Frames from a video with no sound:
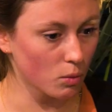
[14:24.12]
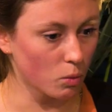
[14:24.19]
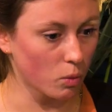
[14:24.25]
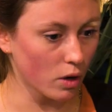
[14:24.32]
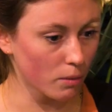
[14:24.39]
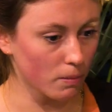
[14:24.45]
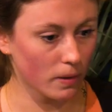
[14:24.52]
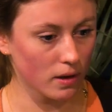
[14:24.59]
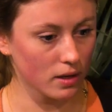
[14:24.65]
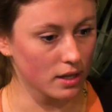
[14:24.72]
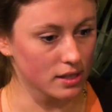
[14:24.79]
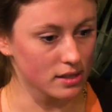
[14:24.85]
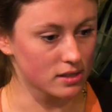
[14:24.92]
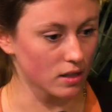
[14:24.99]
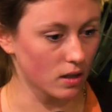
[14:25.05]
one part
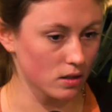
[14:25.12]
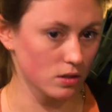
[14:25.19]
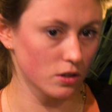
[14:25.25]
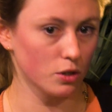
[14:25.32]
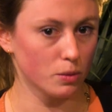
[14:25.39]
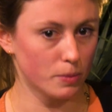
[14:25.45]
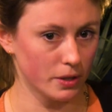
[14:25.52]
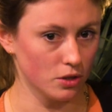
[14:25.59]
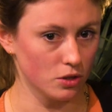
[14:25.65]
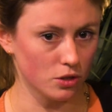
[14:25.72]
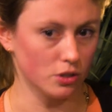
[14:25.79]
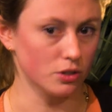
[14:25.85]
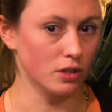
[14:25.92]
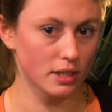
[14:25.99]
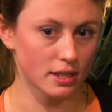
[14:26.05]
is on the European
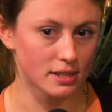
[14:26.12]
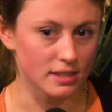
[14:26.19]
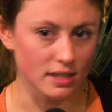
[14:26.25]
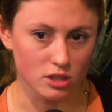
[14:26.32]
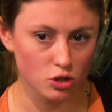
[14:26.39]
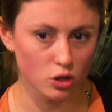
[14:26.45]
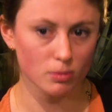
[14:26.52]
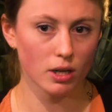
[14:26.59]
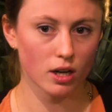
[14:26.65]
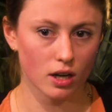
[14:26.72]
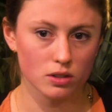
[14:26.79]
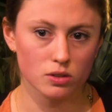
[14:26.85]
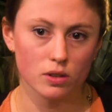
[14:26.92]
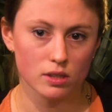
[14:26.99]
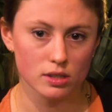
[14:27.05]
Union. It's extremely
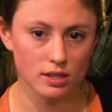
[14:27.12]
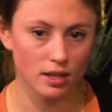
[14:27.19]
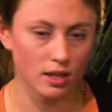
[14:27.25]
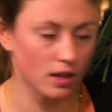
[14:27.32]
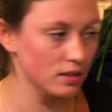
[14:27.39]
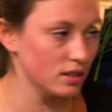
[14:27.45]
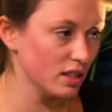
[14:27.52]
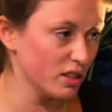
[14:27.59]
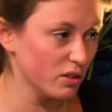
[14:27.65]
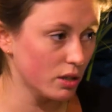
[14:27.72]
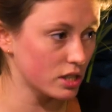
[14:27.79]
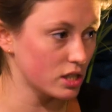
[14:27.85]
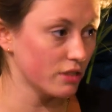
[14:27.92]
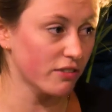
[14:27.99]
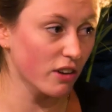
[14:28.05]
hard to understand how the EU
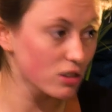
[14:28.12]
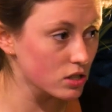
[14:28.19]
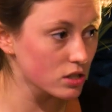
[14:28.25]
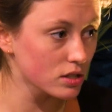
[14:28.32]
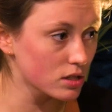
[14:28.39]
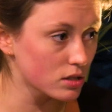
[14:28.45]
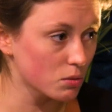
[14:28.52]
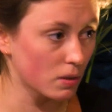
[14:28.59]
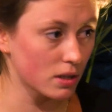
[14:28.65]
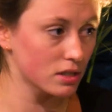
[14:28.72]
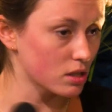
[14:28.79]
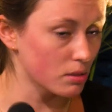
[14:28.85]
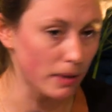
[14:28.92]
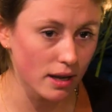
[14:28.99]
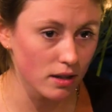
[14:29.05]
actually functions, what
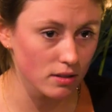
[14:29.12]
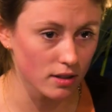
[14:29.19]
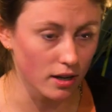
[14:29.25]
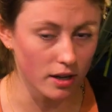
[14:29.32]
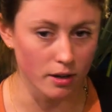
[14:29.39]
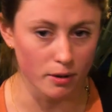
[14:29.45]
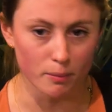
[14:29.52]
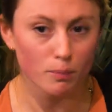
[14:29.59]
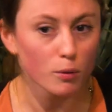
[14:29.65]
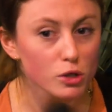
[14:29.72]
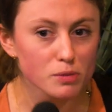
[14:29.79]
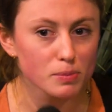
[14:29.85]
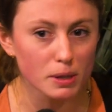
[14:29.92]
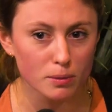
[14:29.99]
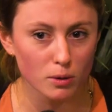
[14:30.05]
it's about. Um,
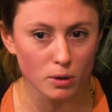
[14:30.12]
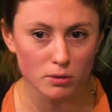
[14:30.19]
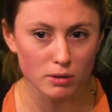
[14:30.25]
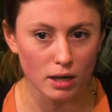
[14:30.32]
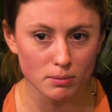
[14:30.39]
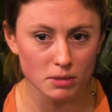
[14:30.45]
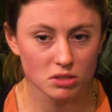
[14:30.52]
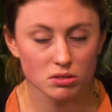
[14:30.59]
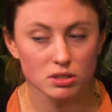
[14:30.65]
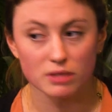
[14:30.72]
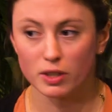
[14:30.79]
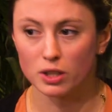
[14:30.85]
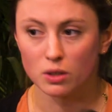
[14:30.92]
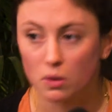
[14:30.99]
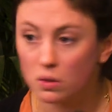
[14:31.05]
most people around me don't
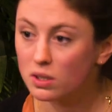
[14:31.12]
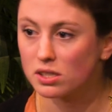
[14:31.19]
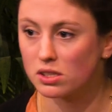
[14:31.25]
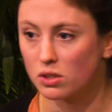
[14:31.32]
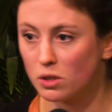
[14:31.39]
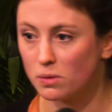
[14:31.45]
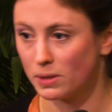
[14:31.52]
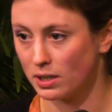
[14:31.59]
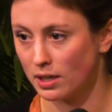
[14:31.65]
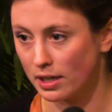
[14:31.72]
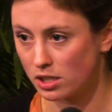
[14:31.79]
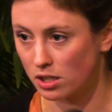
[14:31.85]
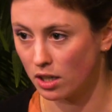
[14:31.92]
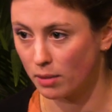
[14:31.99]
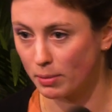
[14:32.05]
even know there's a European
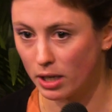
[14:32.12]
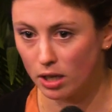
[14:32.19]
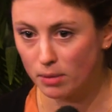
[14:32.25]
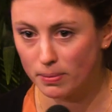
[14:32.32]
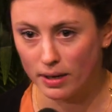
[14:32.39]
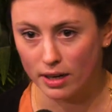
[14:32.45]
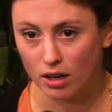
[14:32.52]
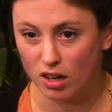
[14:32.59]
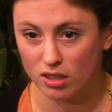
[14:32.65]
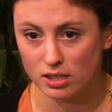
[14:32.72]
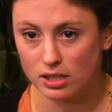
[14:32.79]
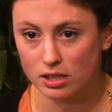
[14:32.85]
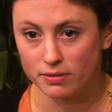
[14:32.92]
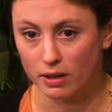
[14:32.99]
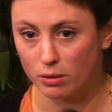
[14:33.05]
election coming up. And
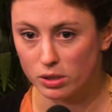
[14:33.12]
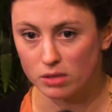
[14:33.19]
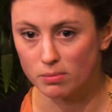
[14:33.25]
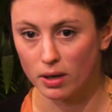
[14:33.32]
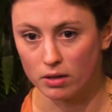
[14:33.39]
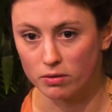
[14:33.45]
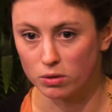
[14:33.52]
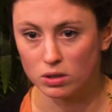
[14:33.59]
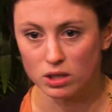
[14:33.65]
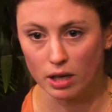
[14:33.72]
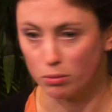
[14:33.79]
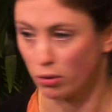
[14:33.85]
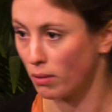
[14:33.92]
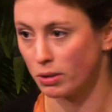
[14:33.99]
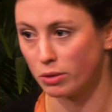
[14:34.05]
honestly, if I wasn't part of Volt, I
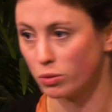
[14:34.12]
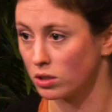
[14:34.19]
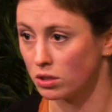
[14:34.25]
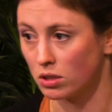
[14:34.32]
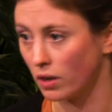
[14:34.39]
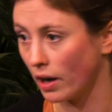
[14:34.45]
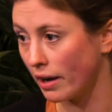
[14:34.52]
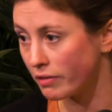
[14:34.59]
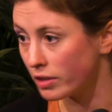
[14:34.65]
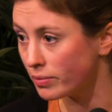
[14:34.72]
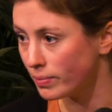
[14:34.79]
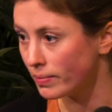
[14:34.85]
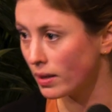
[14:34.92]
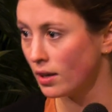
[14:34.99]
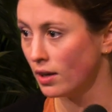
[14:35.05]
probably wouldn't know either.
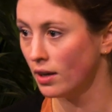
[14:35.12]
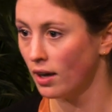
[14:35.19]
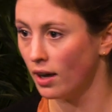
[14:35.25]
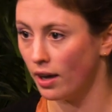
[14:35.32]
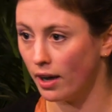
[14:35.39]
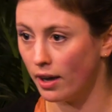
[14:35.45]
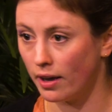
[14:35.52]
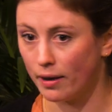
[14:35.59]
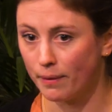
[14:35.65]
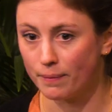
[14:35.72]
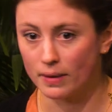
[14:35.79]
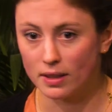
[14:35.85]
Um,